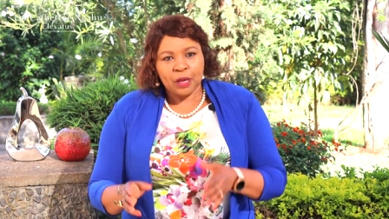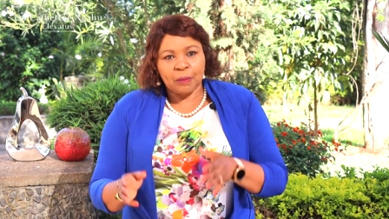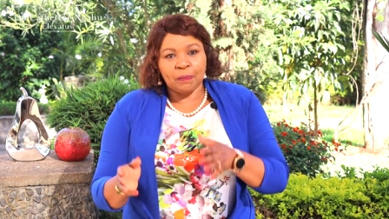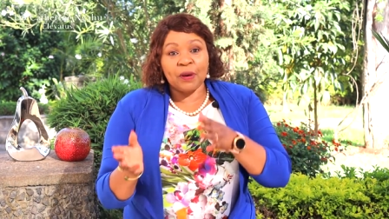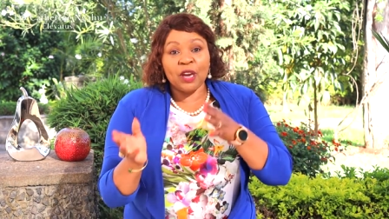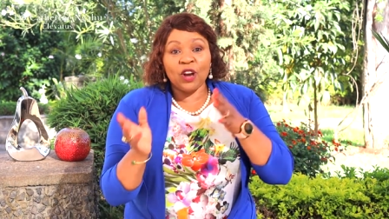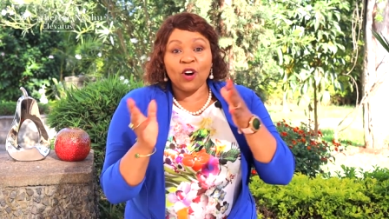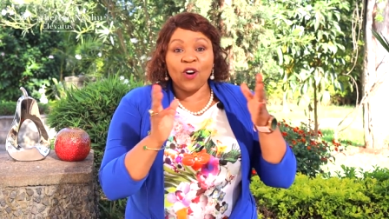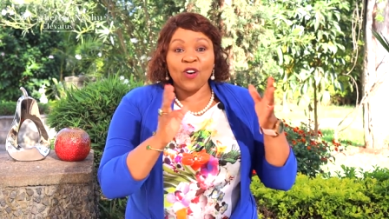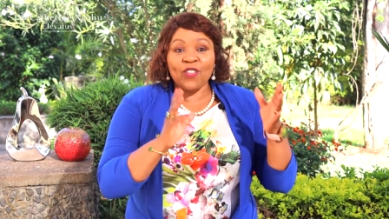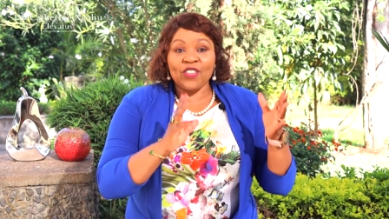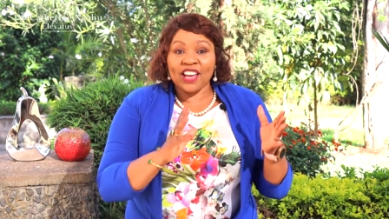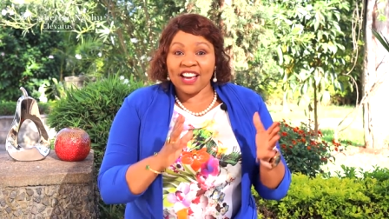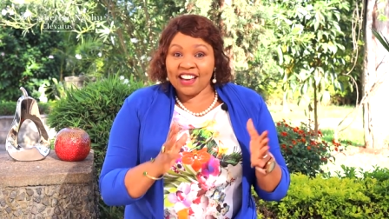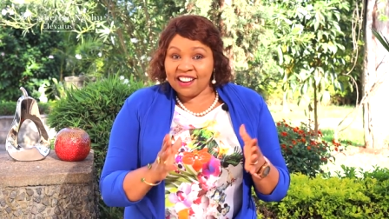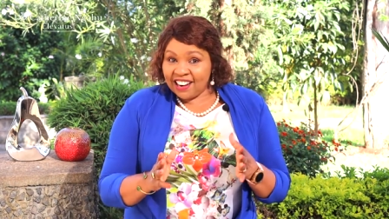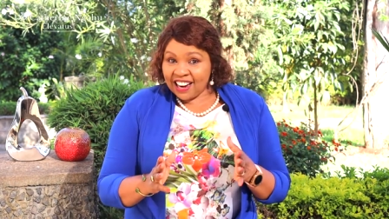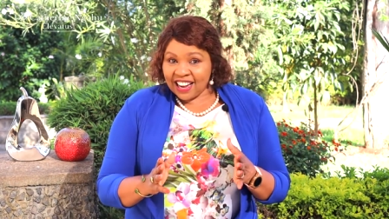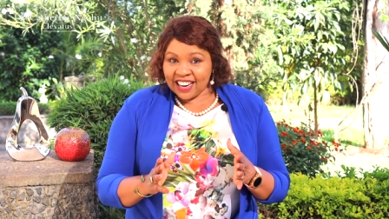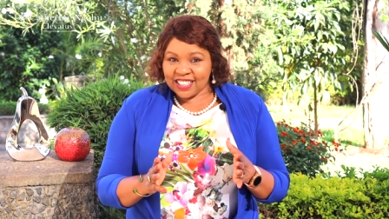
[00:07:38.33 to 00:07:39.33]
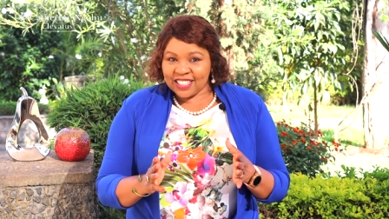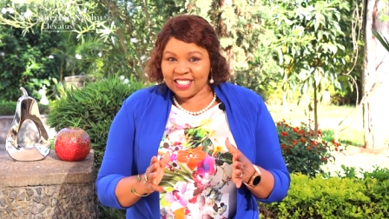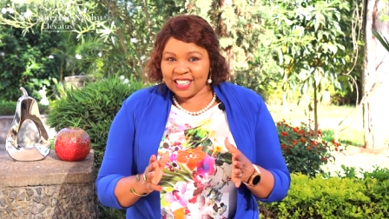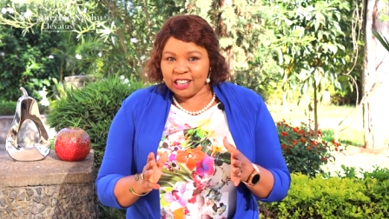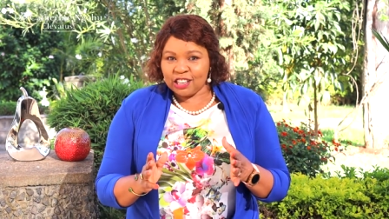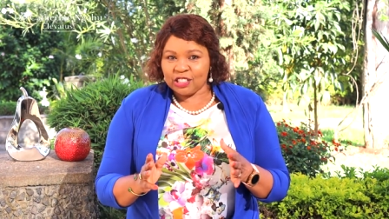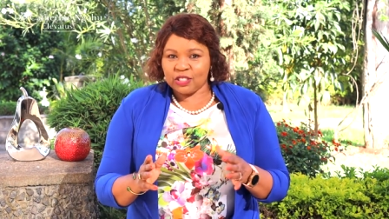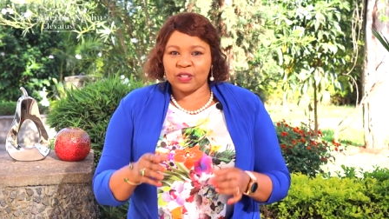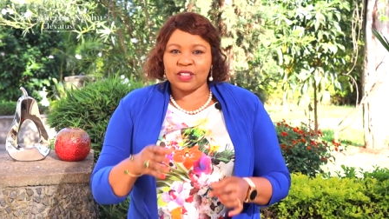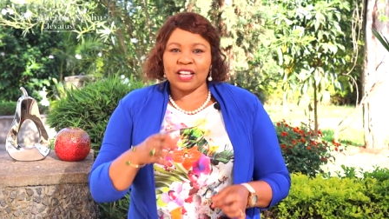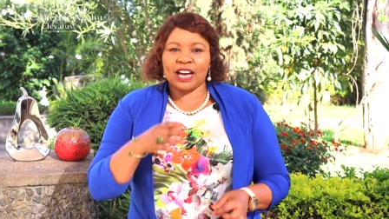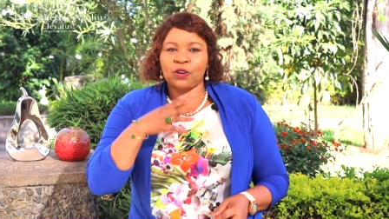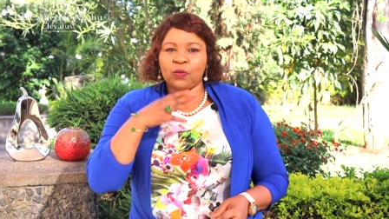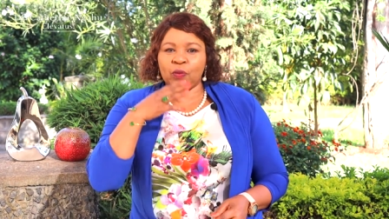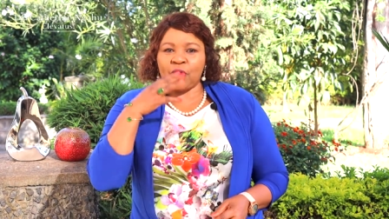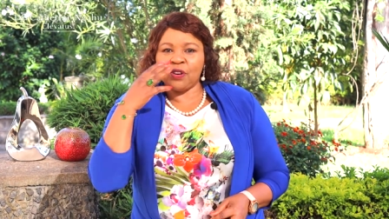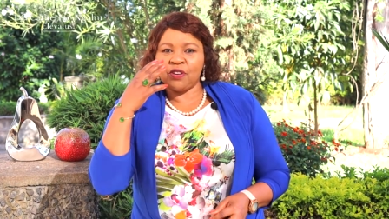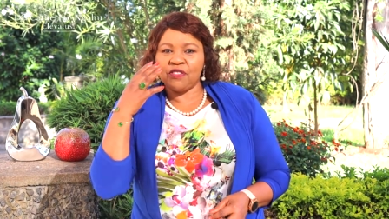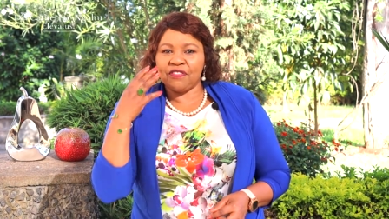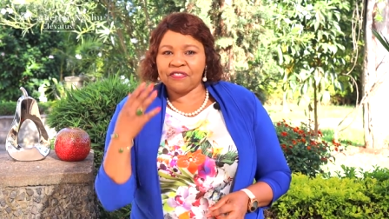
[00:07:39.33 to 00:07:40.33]
Be on the alert so that
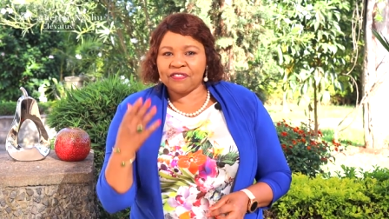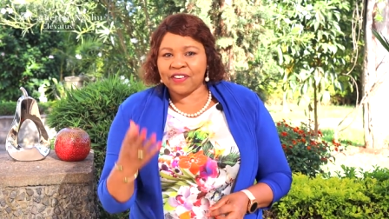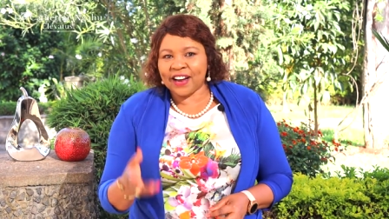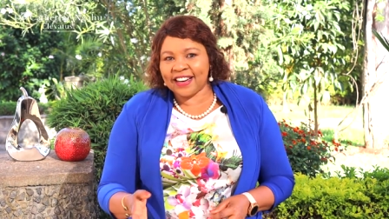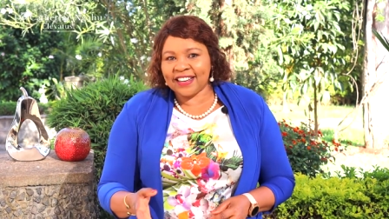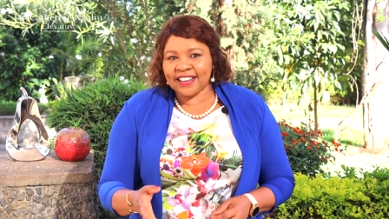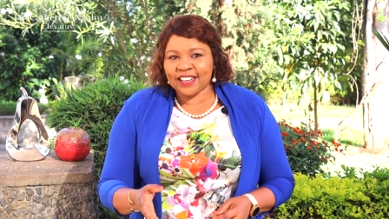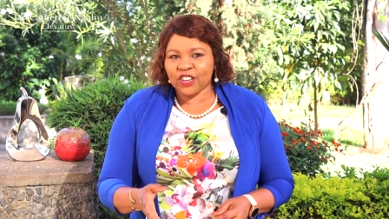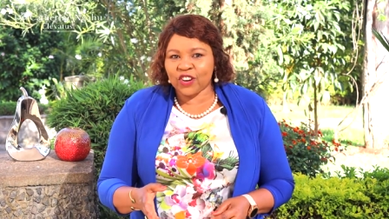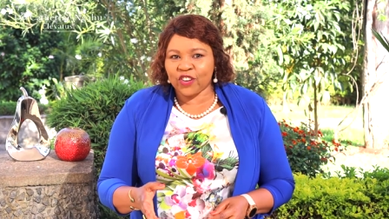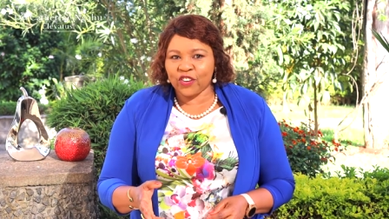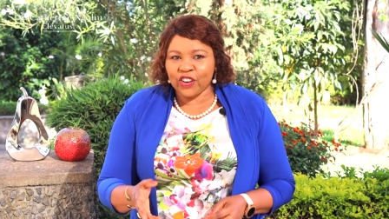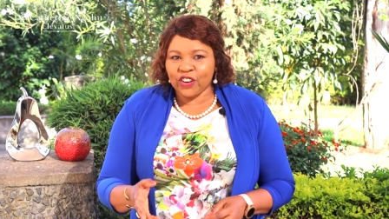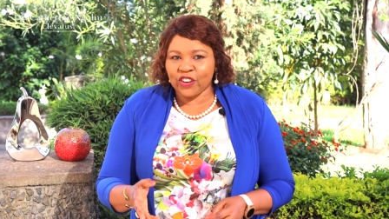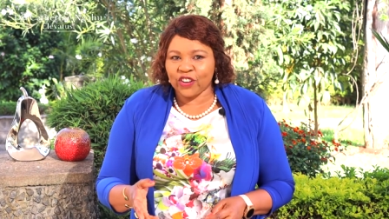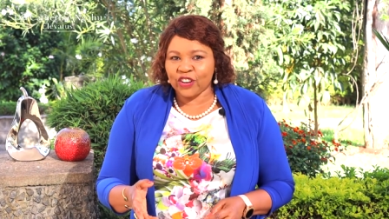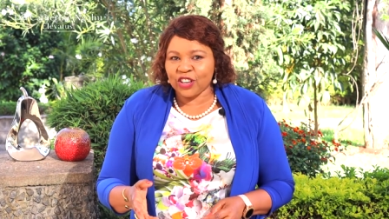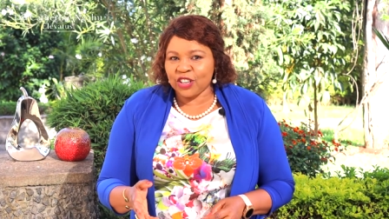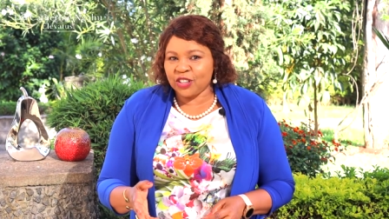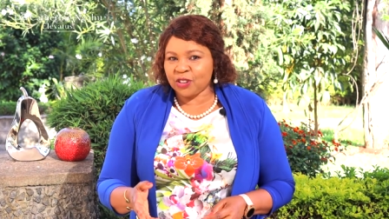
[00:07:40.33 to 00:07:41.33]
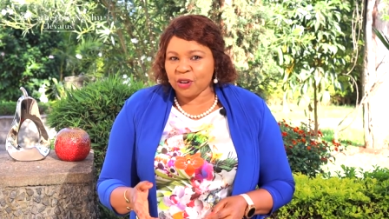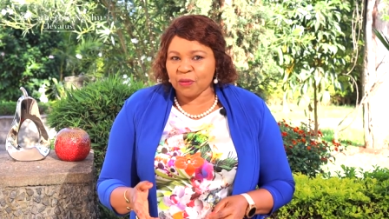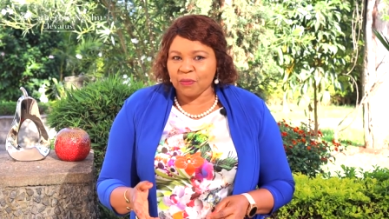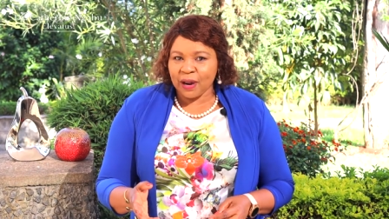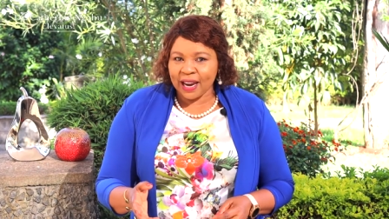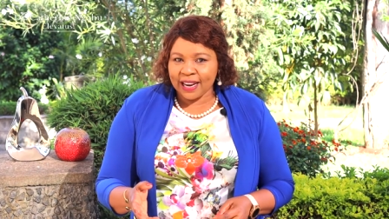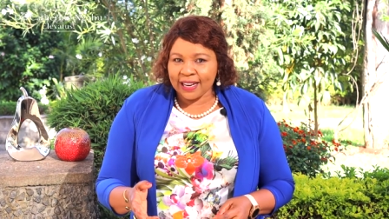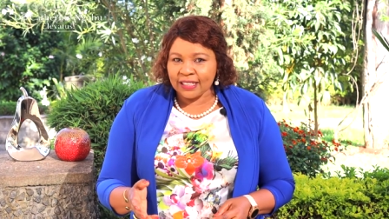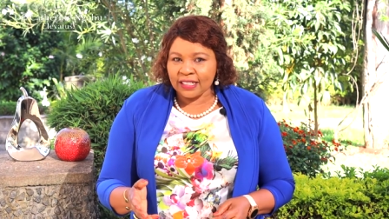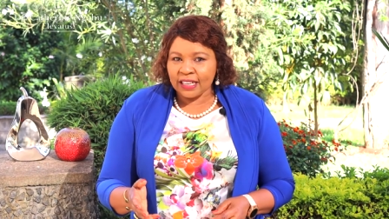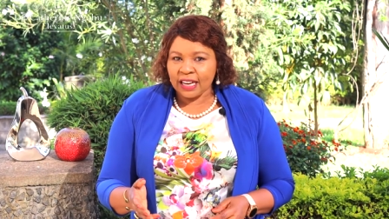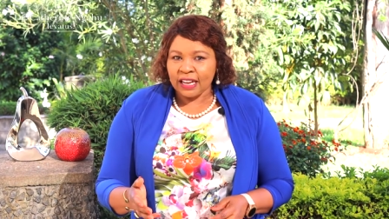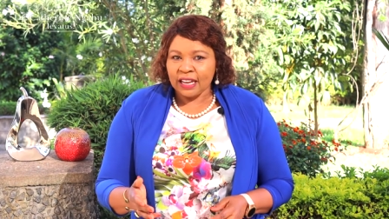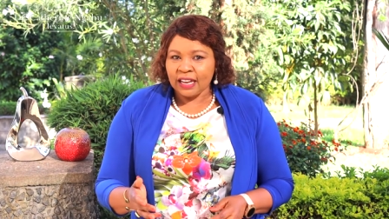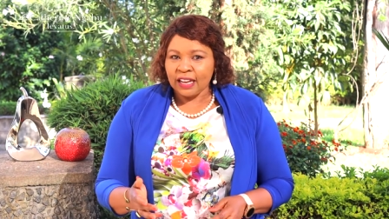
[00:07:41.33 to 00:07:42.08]
when you find it going on in your mind,